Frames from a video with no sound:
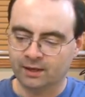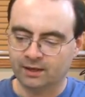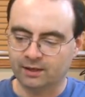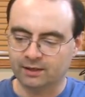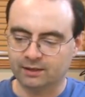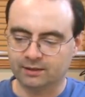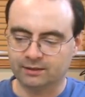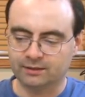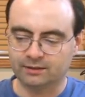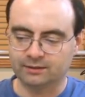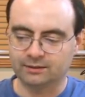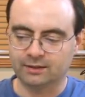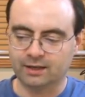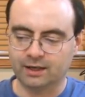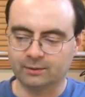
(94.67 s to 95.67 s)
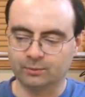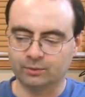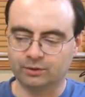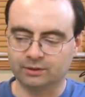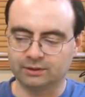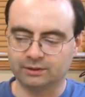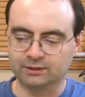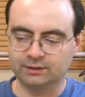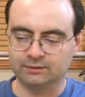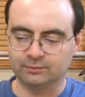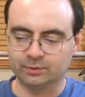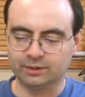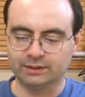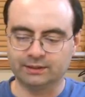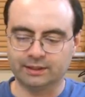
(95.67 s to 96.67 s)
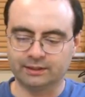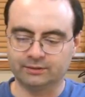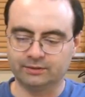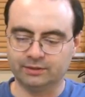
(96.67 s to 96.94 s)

Uh, I would really like